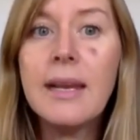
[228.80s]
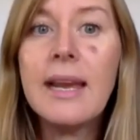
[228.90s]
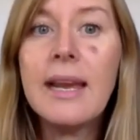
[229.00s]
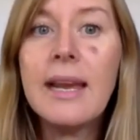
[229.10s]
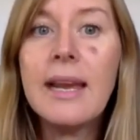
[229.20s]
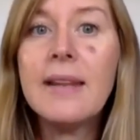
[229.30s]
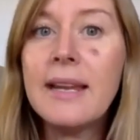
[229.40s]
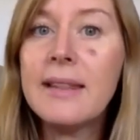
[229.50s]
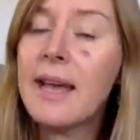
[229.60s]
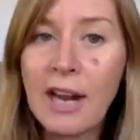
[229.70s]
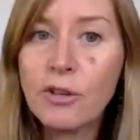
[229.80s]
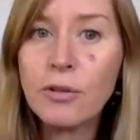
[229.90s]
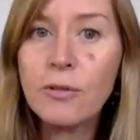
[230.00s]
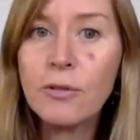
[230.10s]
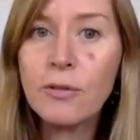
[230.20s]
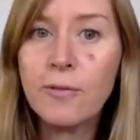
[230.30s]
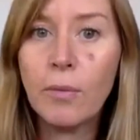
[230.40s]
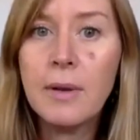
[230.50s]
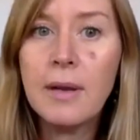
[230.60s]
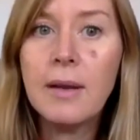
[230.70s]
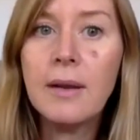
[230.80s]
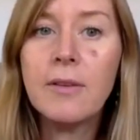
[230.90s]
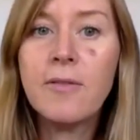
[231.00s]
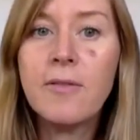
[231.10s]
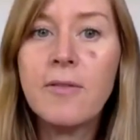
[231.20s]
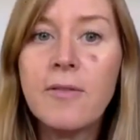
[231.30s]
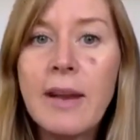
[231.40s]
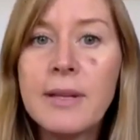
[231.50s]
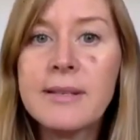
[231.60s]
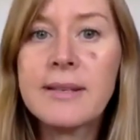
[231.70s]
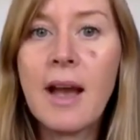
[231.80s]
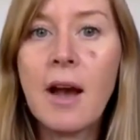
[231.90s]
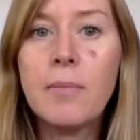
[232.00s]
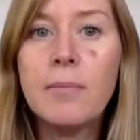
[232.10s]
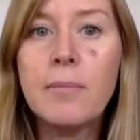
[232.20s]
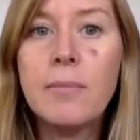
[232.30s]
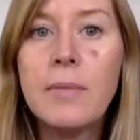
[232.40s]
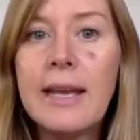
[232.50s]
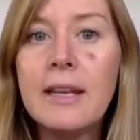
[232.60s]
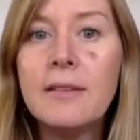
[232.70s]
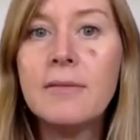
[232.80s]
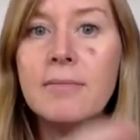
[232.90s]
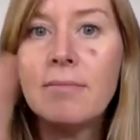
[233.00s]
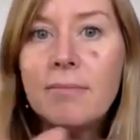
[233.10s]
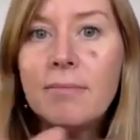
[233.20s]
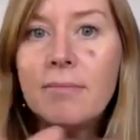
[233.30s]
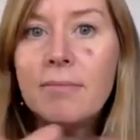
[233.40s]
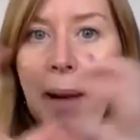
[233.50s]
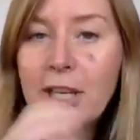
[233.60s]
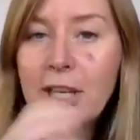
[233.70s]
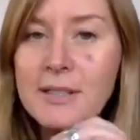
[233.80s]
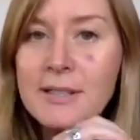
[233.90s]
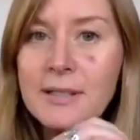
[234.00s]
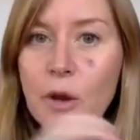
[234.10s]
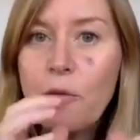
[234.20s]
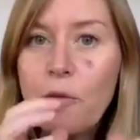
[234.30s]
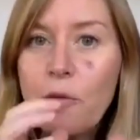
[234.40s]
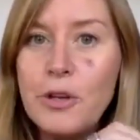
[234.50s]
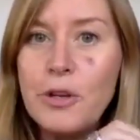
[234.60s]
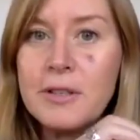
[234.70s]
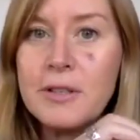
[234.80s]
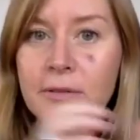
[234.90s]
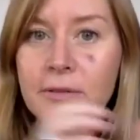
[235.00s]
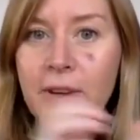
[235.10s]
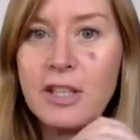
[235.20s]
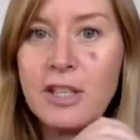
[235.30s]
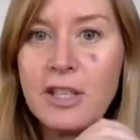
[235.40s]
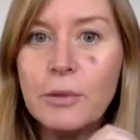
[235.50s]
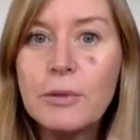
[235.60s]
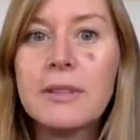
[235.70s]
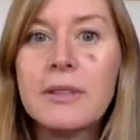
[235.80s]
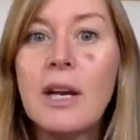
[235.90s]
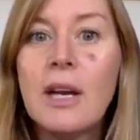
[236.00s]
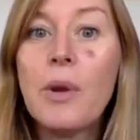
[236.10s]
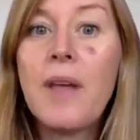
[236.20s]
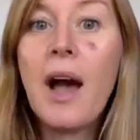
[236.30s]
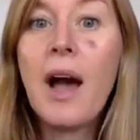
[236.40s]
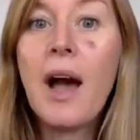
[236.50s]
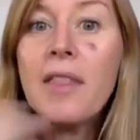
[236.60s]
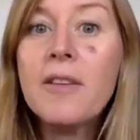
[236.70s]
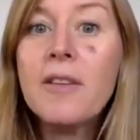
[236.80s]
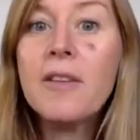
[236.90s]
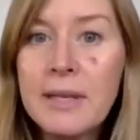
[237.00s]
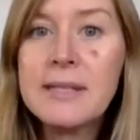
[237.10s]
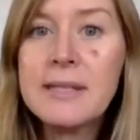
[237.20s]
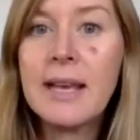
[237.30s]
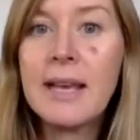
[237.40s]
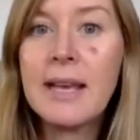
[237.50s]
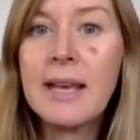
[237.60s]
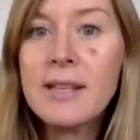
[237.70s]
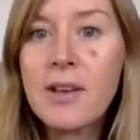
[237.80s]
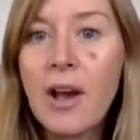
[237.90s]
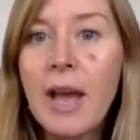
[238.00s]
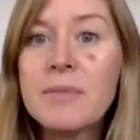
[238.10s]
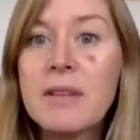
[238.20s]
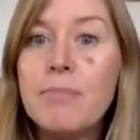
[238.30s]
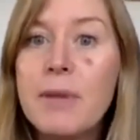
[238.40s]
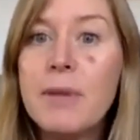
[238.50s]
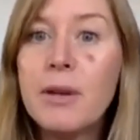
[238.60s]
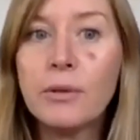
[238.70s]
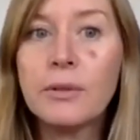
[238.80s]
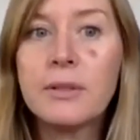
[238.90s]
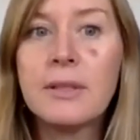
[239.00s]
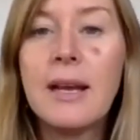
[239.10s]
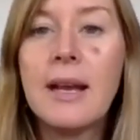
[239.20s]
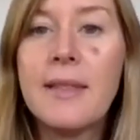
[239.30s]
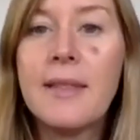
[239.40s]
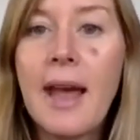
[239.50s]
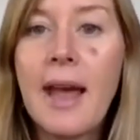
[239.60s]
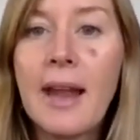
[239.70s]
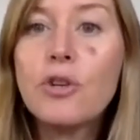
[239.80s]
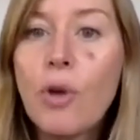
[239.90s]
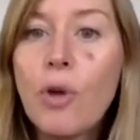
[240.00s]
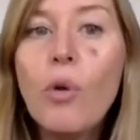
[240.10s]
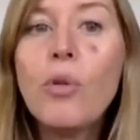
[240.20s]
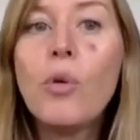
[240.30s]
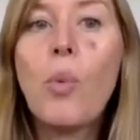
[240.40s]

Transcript: In their natural form, vitamins come in packages, fruit, vegetables, with other vitamins and enzymes and minerals that control the